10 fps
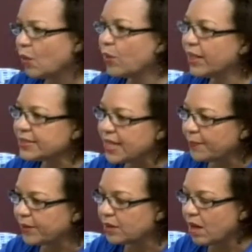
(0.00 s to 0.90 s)
What has
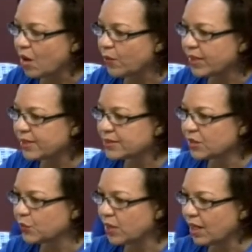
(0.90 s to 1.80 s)
happened now is that
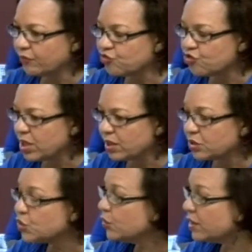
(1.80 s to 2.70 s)
we have trained
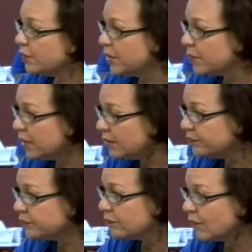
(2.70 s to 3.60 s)
two other people.
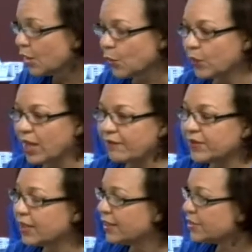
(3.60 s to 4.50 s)
Mm-hmm. We have
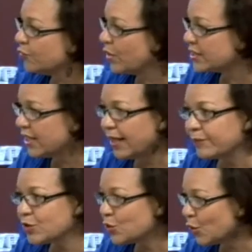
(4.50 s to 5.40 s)
Nicholas Voisin. I'm
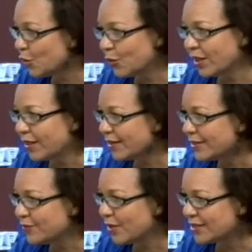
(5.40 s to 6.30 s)
sure you know Nicholas
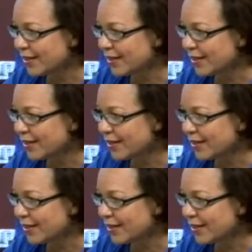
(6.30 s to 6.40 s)
Voisin.